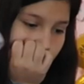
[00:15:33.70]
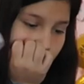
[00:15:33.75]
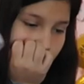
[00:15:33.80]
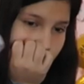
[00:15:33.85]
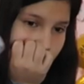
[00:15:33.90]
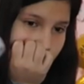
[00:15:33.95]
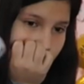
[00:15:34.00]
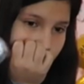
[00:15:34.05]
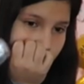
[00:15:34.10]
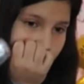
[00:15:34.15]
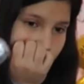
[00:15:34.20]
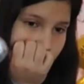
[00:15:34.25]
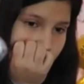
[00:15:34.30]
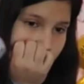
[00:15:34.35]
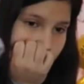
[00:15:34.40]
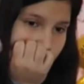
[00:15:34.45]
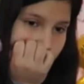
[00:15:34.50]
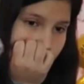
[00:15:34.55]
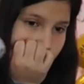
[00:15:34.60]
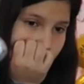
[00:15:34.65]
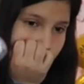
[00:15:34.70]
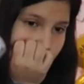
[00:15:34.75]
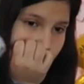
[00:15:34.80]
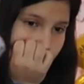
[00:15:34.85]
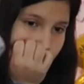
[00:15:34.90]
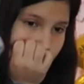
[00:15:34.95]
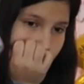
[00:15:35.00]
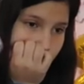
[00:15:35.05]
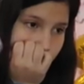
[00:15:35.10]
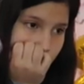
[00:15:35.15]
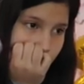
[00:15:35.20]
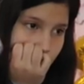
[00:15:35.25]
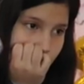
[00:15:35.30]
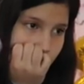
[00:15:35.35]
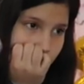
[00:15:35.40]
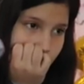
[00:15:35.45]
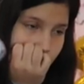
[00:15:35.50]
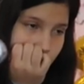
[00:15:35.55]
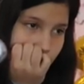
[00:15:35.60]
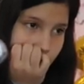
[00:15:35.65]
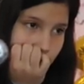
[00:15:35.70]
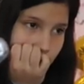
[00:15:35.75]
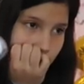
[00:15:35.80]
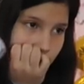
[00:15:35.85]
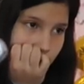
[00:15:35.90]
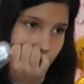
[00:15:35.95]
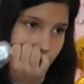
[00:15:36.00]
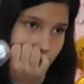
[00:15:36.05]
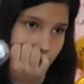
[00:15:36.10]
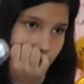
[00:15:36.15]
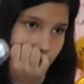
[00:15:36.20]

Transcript: [no speech]